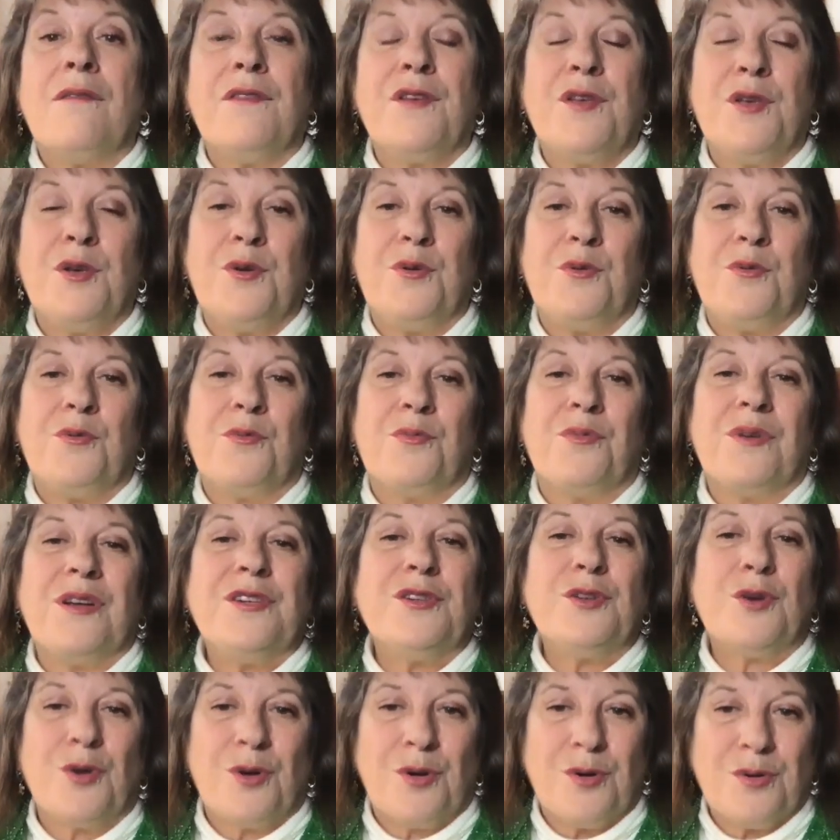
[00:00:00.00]
you
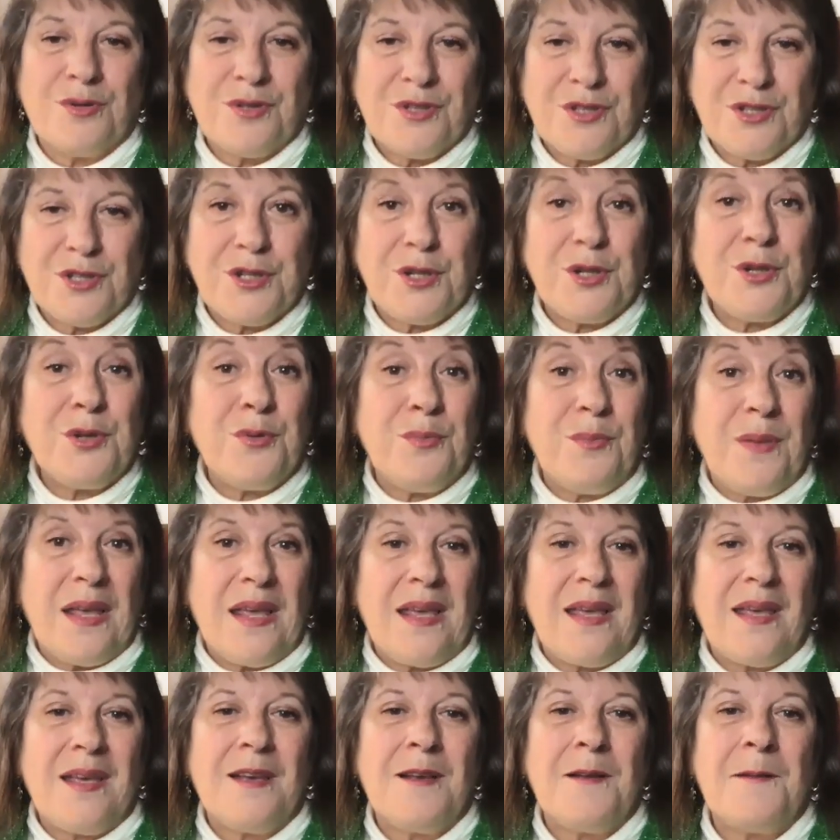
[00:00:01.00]
returns to
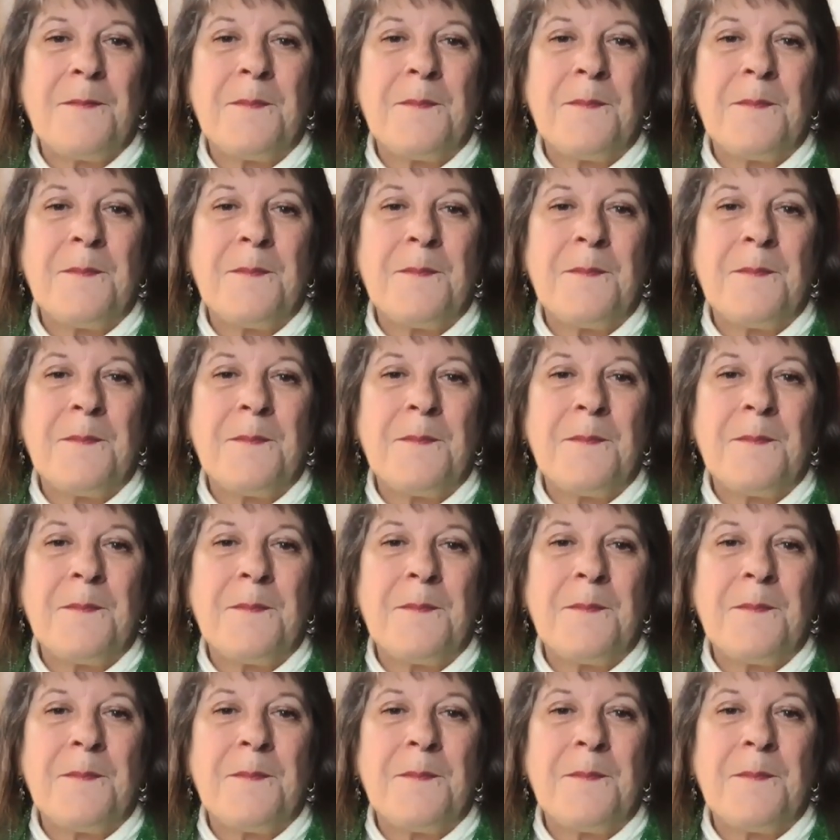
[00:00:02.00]
me.